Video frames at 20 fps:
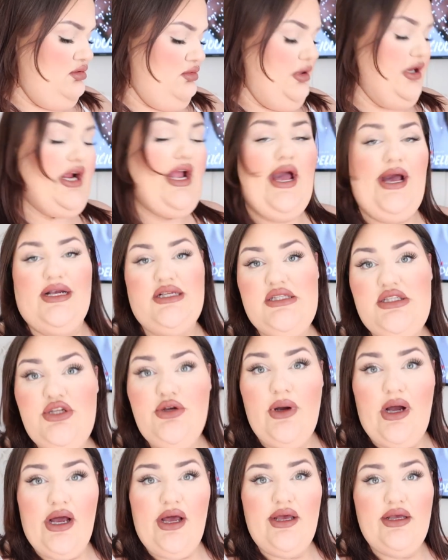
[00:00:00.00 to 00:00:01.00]
where I asked
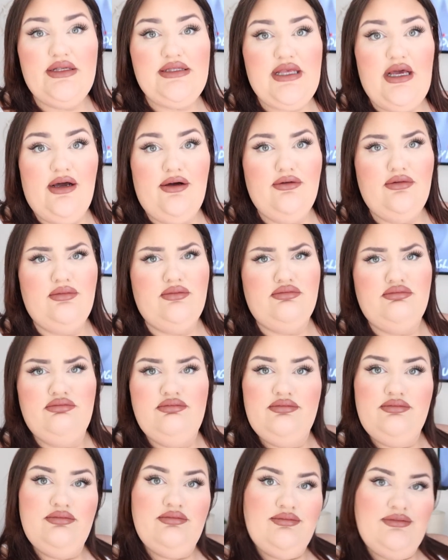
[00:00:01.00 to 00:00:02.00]
you guys,
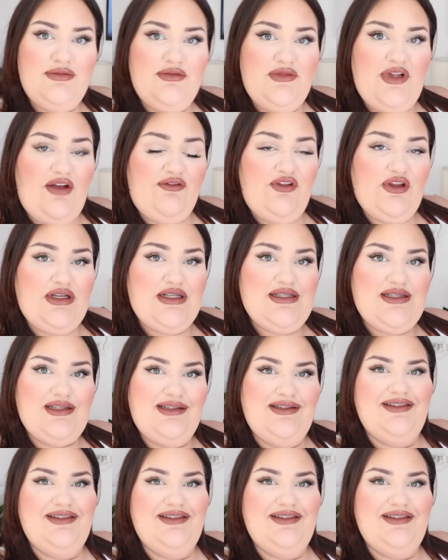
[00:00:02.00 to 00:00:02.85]
Netflix,